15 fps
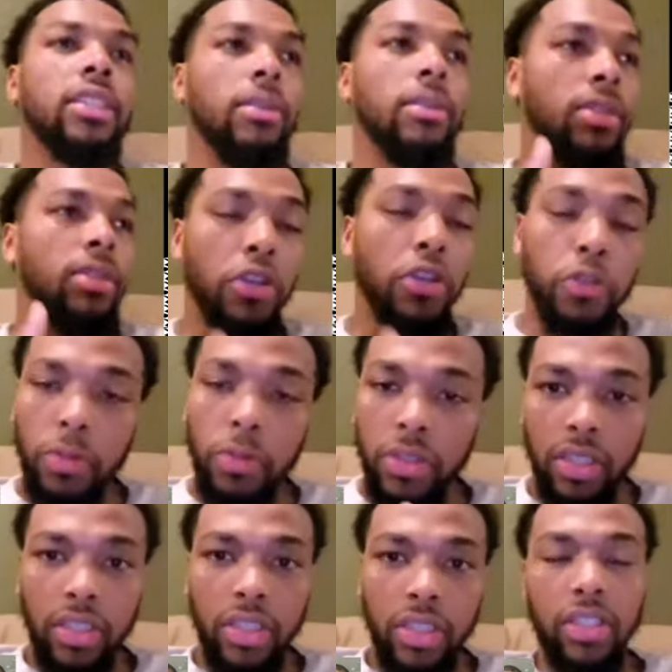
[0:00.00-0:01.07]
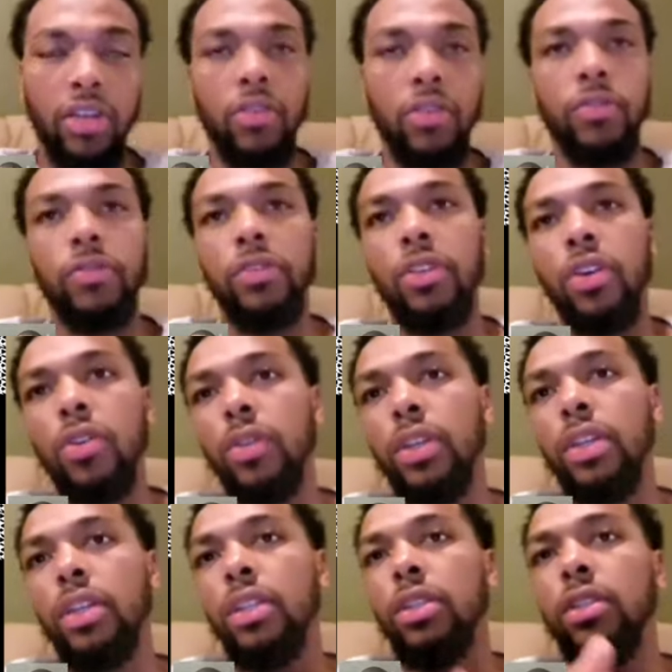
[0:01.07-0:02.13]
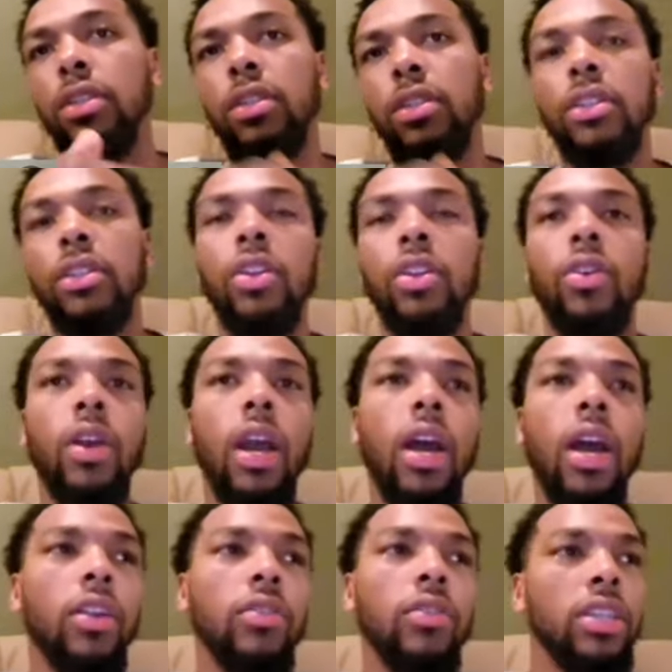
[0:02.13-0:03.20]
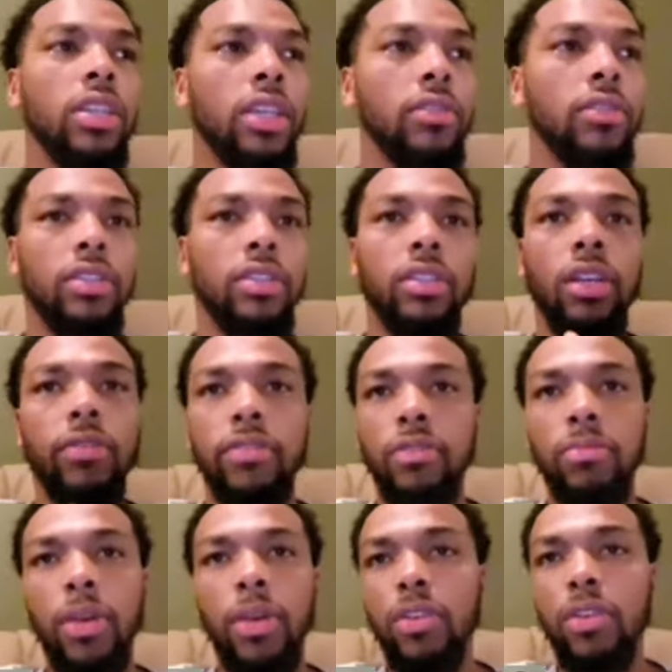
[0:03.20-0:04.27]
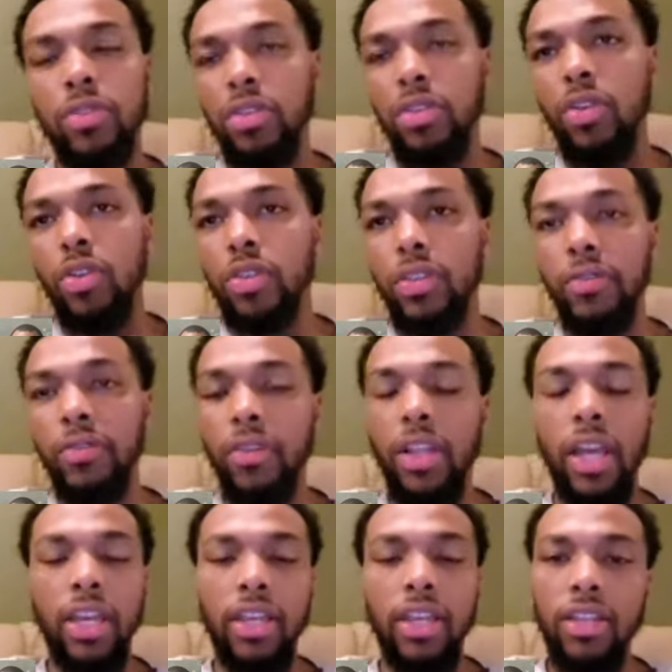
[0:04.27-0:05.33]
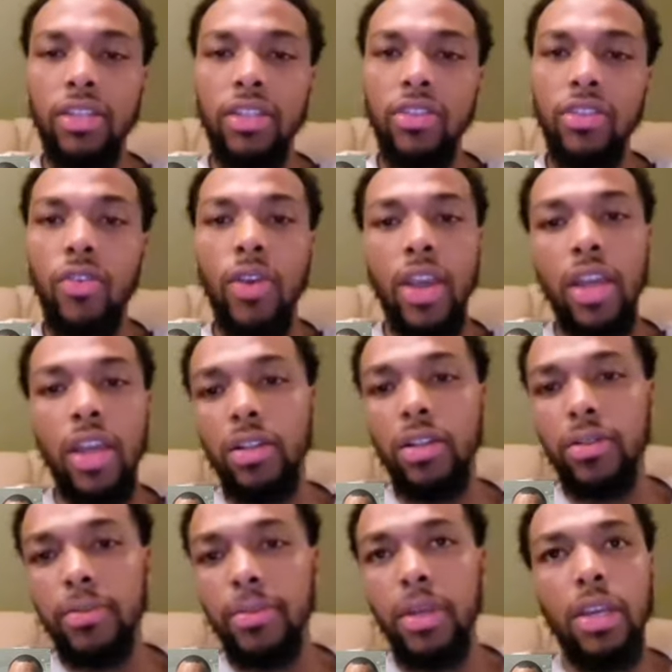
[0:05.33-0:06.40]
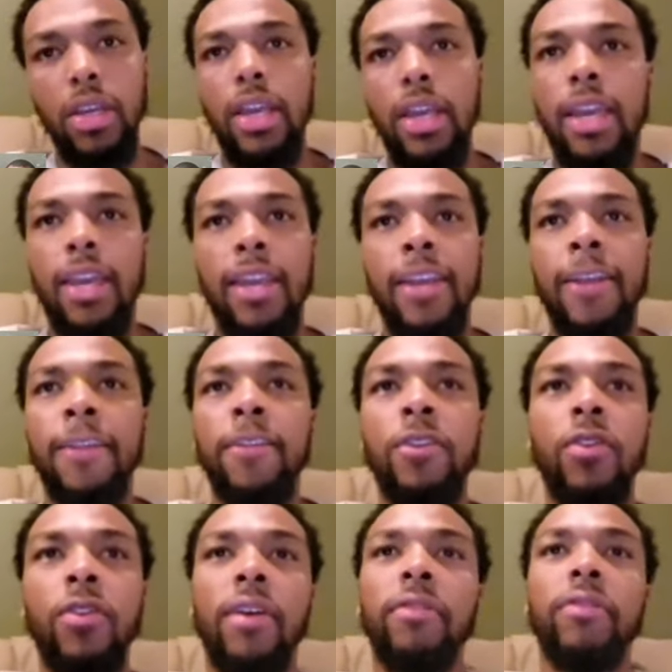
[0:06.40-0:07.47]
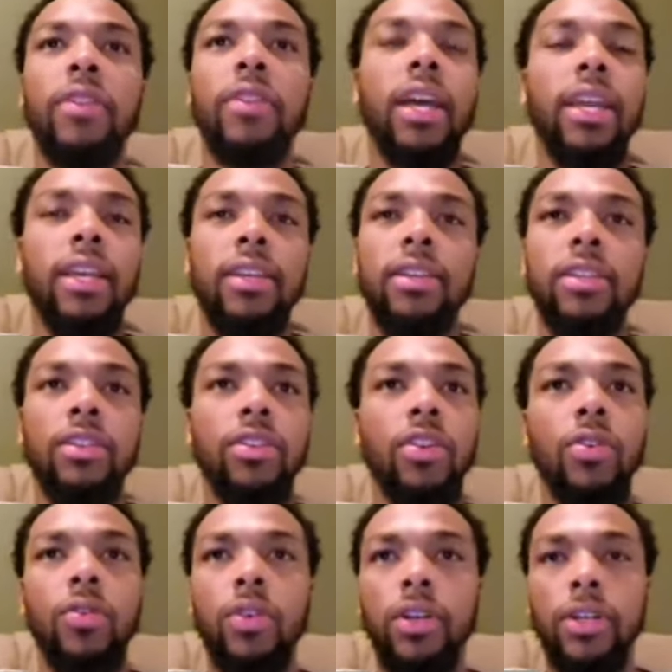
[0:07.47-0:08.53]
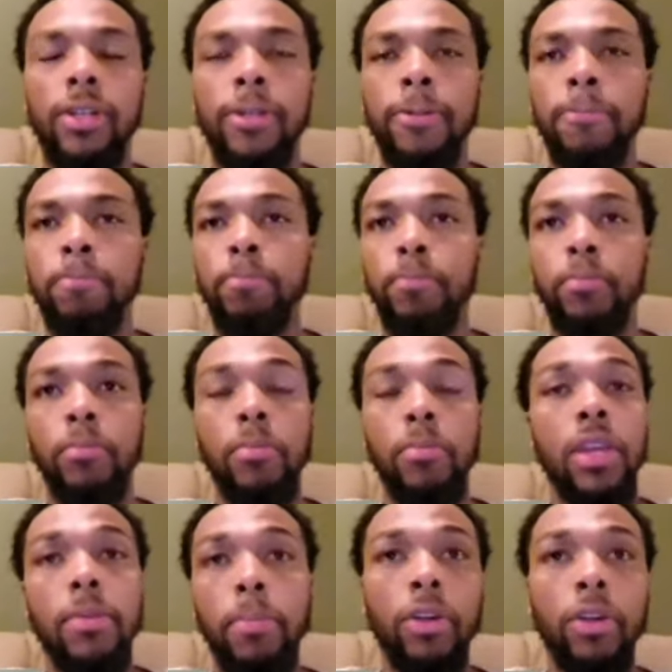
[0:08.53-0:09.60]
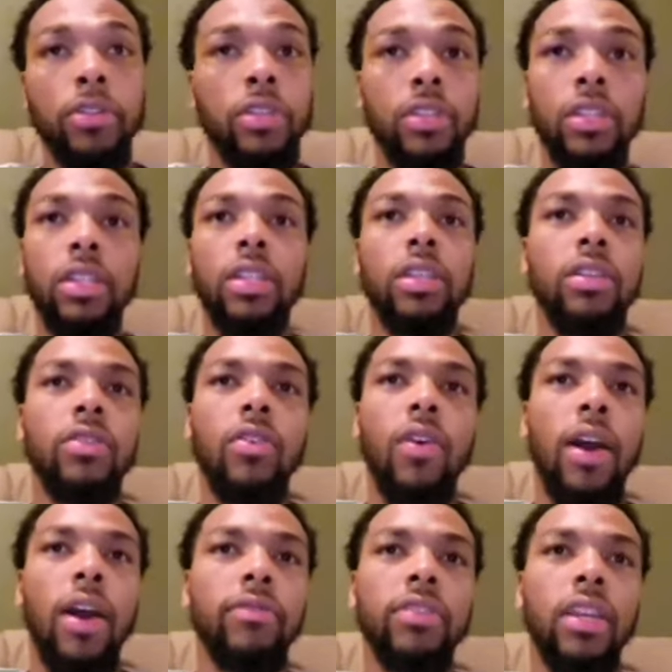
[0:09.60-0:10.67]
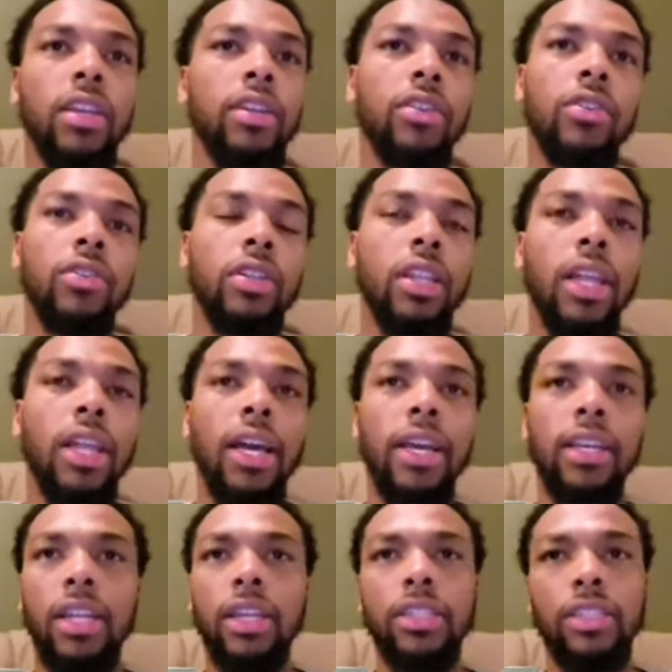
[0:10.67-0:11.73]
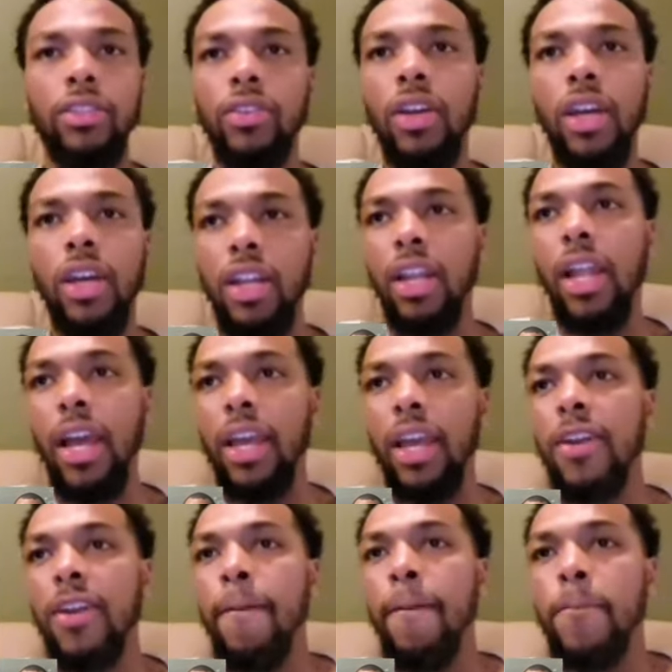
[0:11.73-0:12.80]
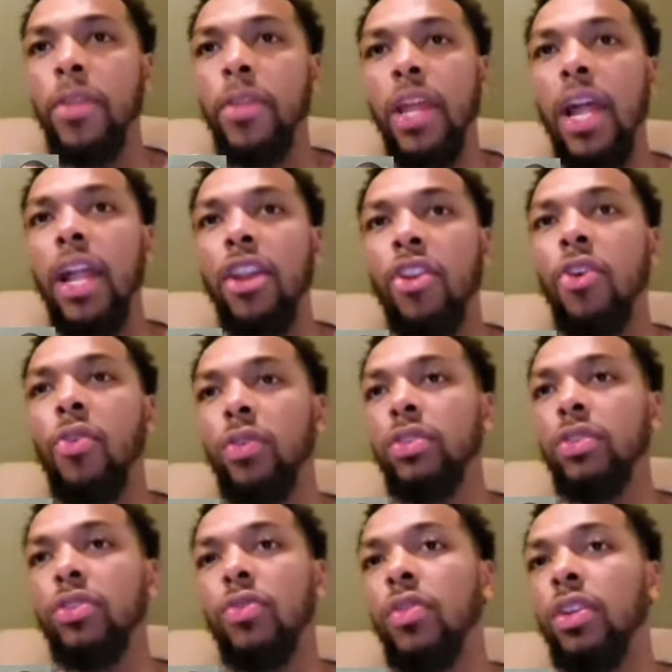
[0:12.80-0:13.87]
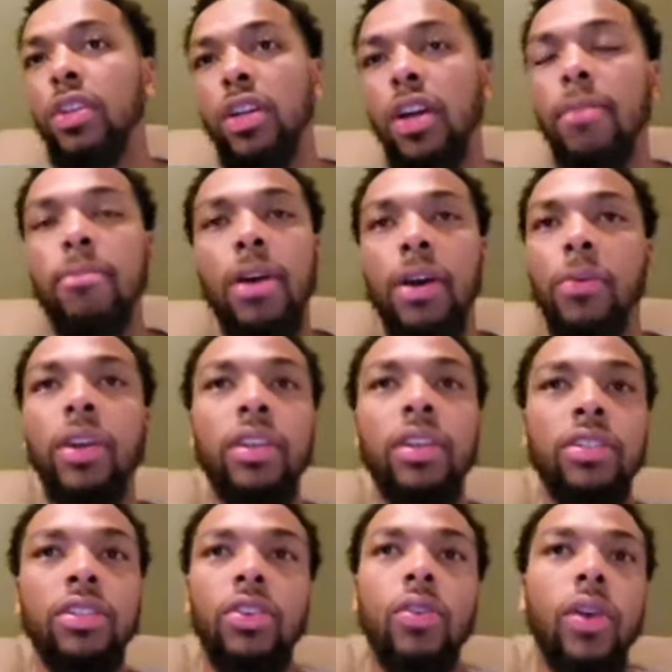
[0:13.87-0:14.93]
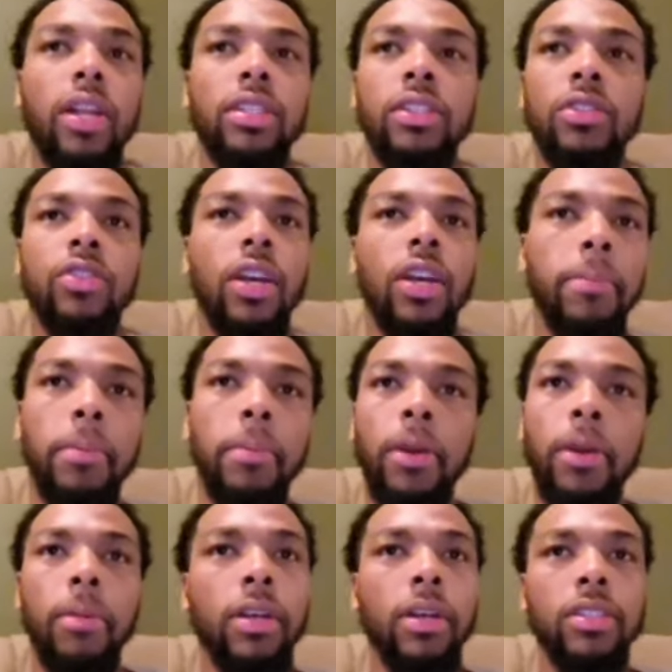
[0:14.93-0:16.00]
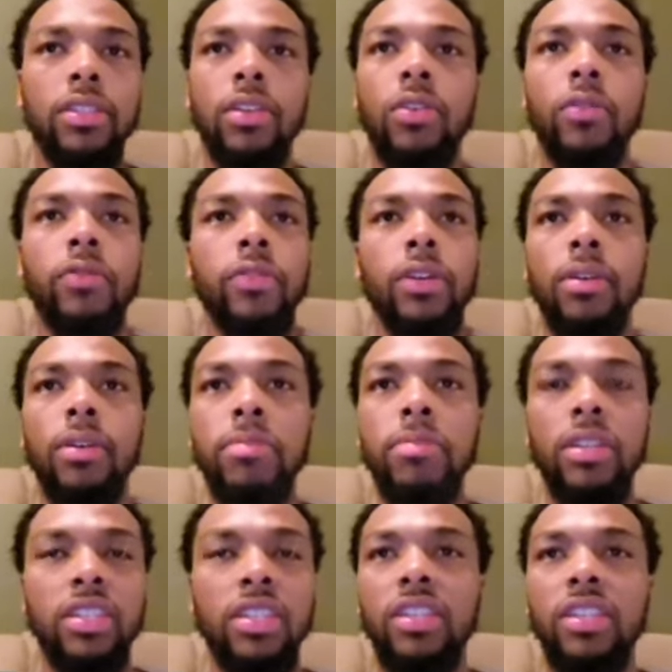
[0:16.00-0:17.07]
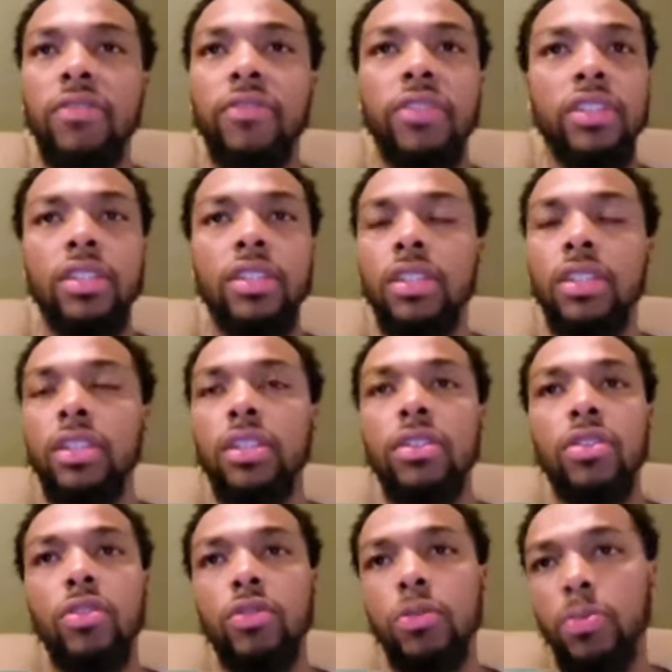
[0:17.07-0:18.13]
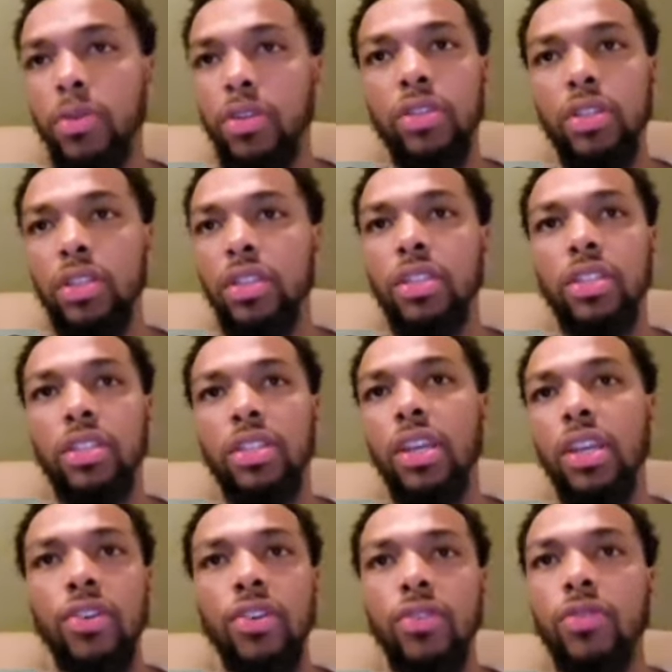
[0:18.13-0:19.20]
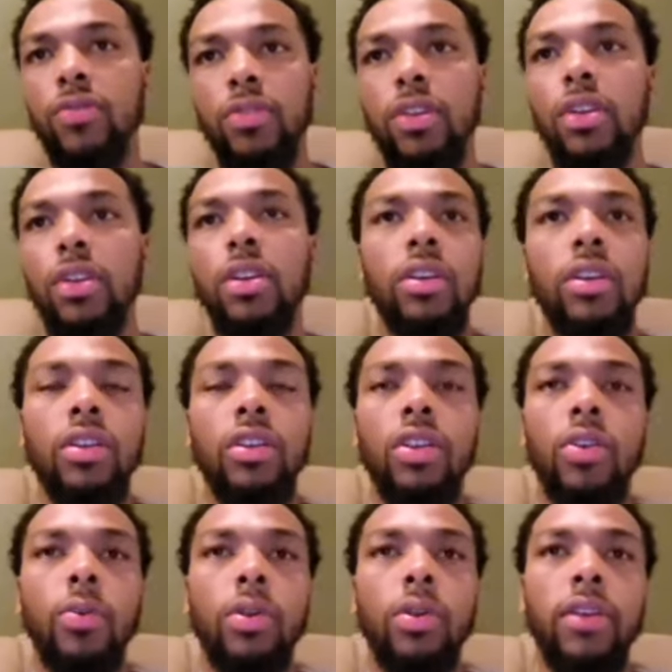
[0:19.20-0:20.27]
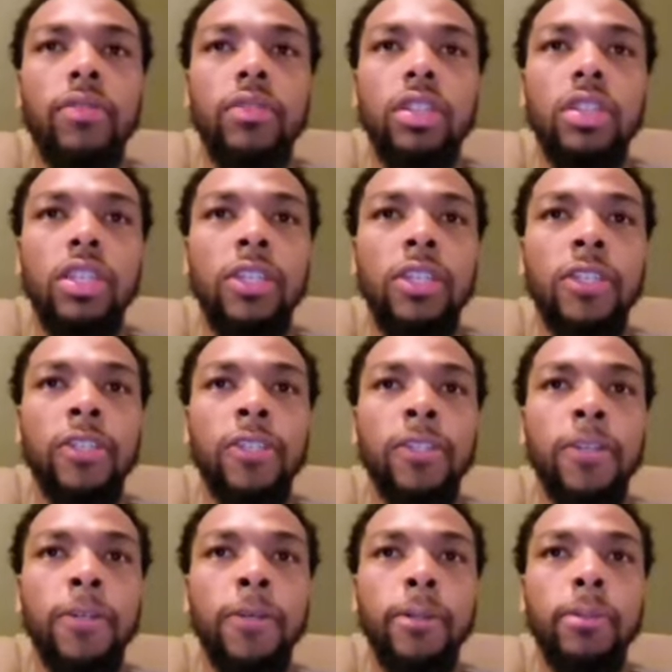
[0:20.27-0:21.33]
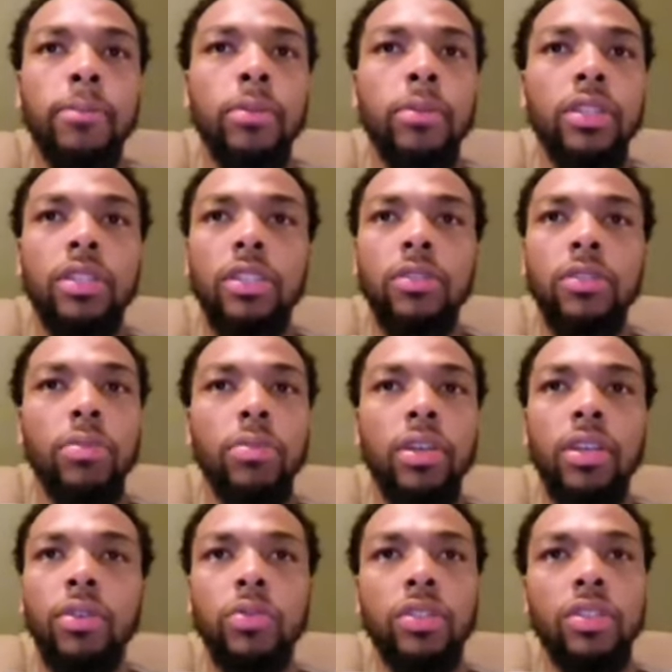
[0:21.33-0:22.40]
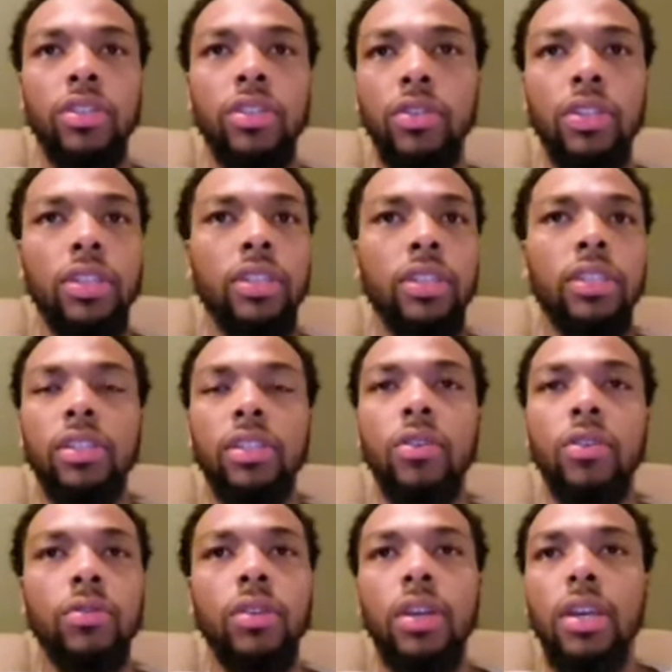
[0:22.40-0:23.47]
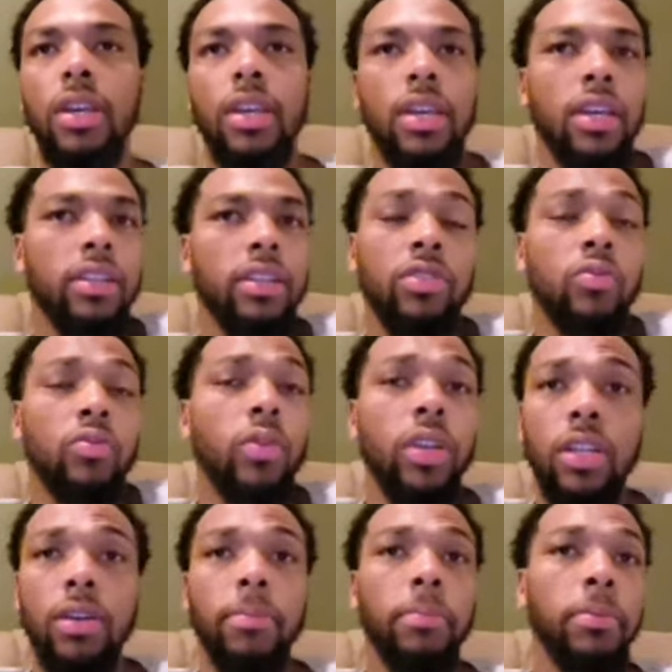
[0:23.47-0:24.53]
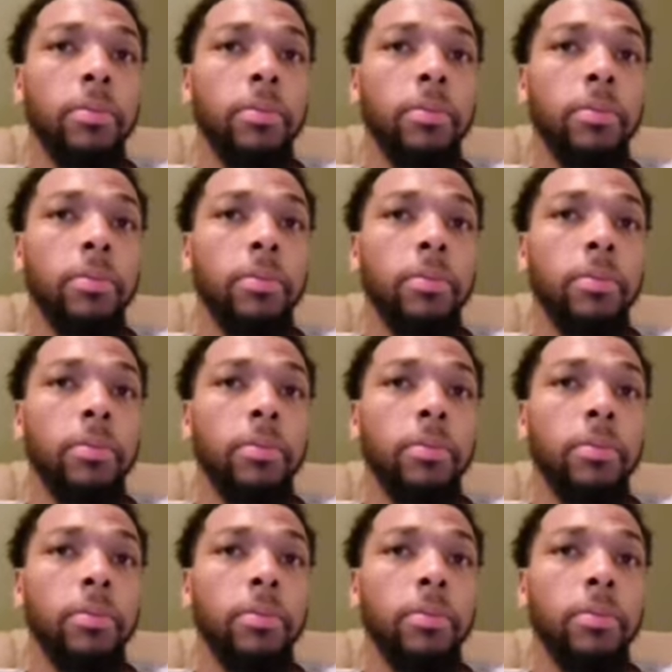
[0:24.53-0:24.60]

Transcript: and something else presents itself, you know, and, you know, God only gives his toughest battles to those he feel like can, you know, handle them. And, you know, I feel like, you know, um, me personally, you know, I've taken on a lot and I still got a lot that I know is going to come my way. So I just try to prepare myself uh, mentally, physically, you know, spiritually to take on, you know, whatever it is, um, but just being resilient, you know, and just waking